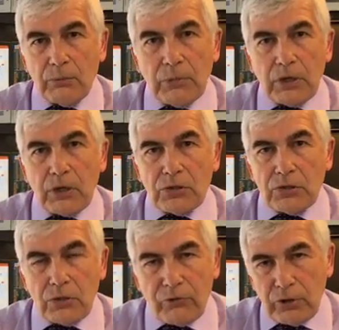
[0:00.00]
because
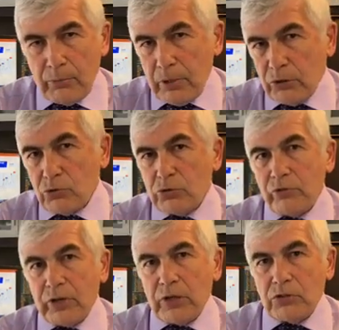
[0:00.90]
the fundamentals of
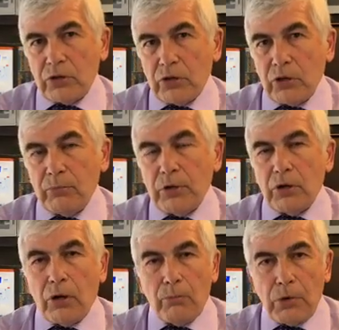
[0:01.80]
Canadian economy
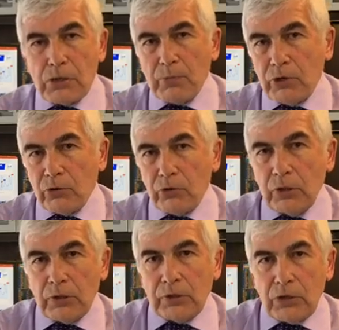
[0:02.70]
are much better
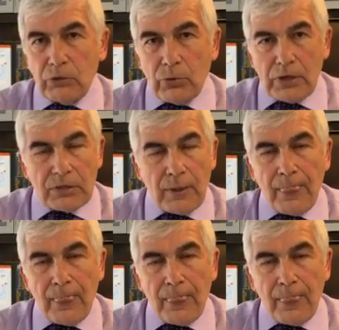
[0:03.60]
than US.